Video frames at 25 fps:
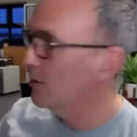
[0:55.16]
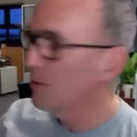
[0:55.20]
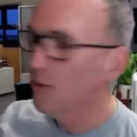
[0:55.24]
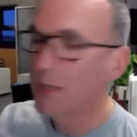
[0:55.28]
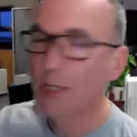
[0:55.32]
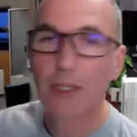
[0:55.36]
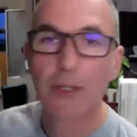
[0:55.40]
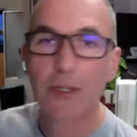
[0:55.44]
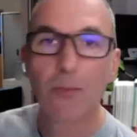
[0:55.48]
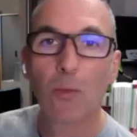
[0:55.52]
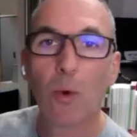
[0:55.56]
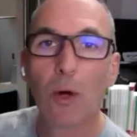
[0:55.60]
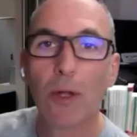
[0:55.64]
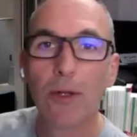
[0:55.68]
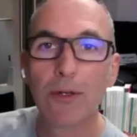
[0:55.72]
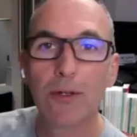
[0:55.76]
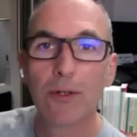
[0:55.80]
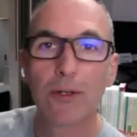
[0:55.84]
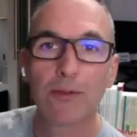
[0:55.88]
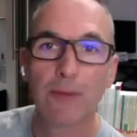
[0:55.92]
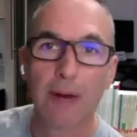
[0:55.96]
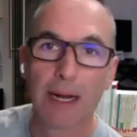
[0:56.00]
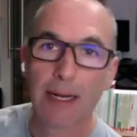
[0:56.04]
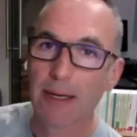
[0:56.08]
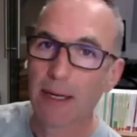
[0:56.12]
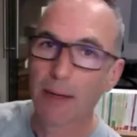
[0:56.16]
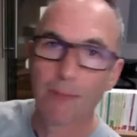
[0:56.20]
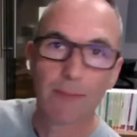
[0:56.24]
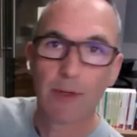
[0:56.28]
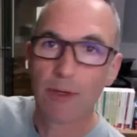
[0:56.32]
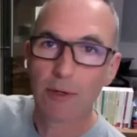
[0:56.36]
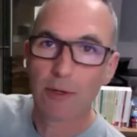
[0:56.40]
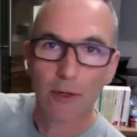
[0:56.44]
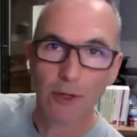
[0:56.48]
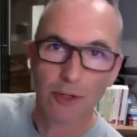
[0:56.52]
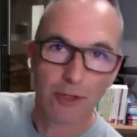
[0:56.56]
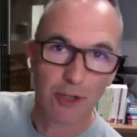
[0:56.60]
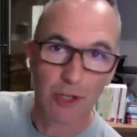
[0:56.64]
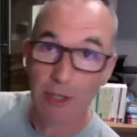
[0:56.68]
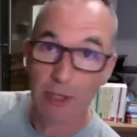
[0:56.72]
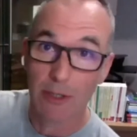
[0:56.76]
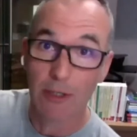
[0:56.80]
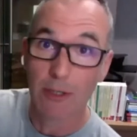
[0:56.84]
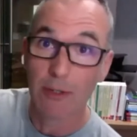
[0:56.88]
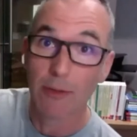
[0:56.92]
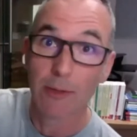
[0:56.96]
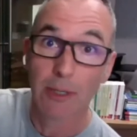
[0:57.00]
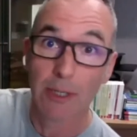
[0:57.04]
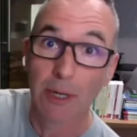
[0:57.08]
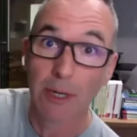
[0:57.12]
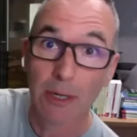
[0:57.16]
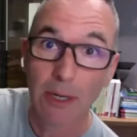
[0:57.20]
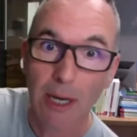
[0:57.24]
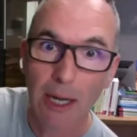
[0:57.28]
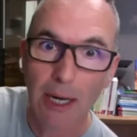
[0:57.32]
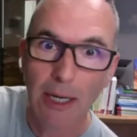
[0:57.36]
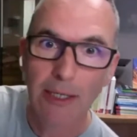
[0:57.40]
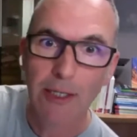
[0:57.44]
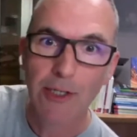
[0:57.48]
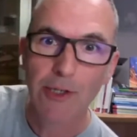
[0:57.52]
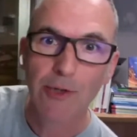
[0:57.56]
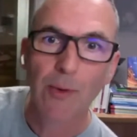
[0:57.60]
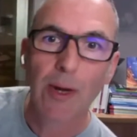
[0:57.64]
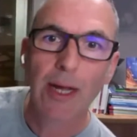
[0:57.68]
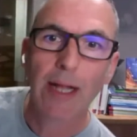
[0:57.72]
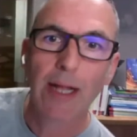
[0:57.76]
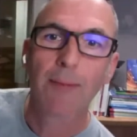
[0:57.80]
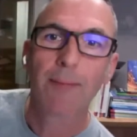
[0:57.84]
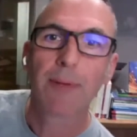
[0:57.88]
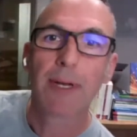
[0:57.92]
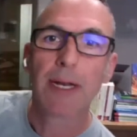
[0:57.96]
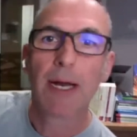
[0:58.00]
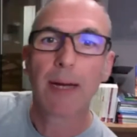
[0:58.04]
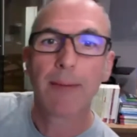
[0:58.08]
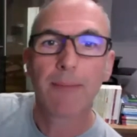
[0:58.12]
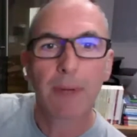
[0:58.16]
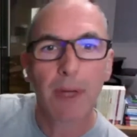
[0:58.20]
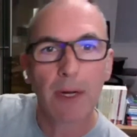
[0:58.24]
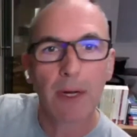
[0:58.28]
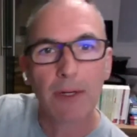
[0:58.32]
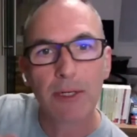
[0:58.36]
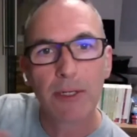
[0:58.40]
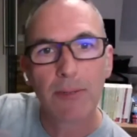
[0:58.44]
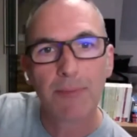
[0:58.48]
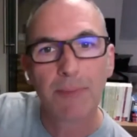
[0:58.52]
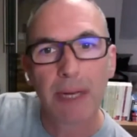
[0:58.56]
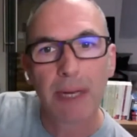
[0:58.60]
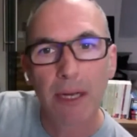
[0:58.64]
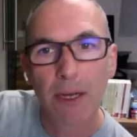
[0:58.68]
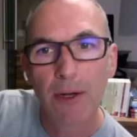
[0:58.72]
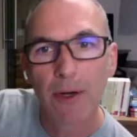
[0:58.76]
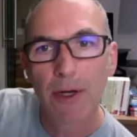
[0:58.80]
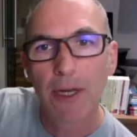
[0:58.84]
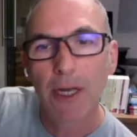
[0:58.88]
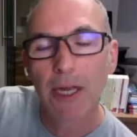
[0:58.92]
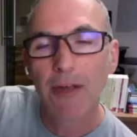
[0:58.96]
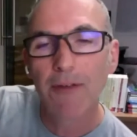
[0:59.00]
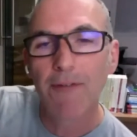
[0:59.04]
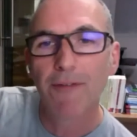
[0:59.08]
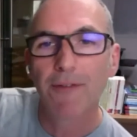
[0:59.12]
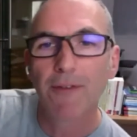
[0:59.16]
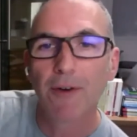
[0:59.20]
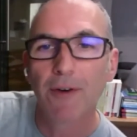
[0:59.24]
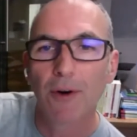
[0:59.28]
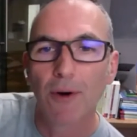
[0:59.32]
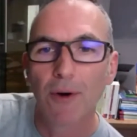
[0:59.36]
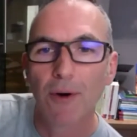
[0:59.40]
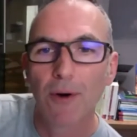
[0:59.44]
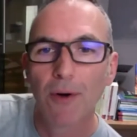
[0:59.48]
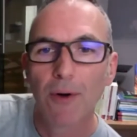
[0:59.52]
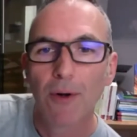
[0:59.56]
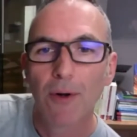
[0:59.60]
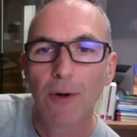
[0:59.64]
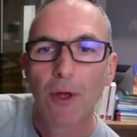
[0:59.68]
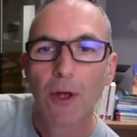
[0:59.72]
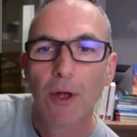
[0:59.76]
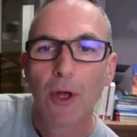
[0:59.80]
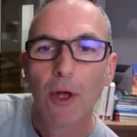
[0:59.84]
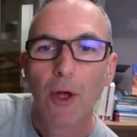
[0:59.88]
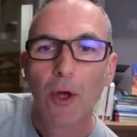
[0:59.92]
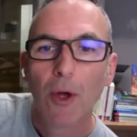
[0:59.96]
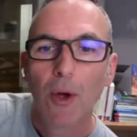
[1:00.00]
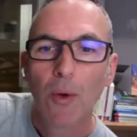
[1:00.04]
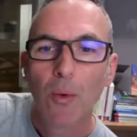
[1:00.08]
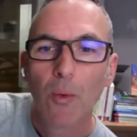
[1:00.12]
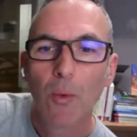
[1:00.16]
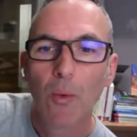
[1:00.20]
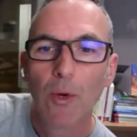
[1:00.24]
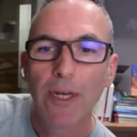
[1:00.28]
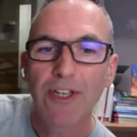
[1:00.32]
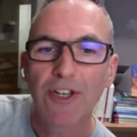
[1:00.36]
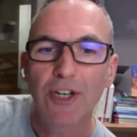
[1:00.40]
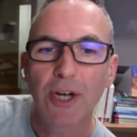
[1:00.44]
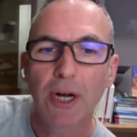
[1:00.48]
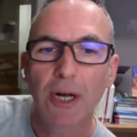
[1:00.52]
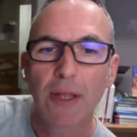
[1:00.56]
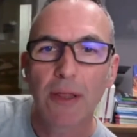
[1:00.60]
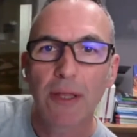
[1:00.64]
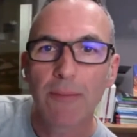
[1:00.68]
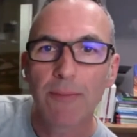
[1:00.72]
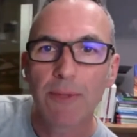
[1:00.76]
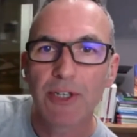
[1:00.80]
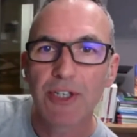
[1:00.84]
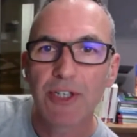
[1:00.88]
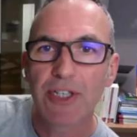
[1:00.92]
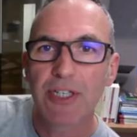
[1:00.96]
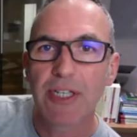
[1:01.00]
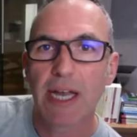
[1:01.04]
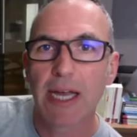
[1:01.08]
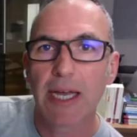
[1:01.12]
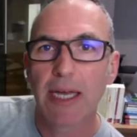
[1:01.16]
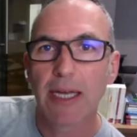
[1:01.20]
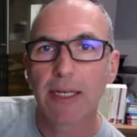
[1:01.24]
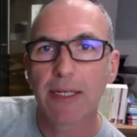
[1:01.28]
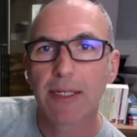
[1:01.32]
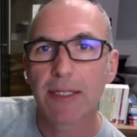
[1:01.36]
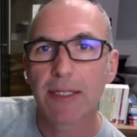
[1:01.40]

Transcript: is wander around, and of course you could do it online as well, but I'm going to be looking for which are the mistakes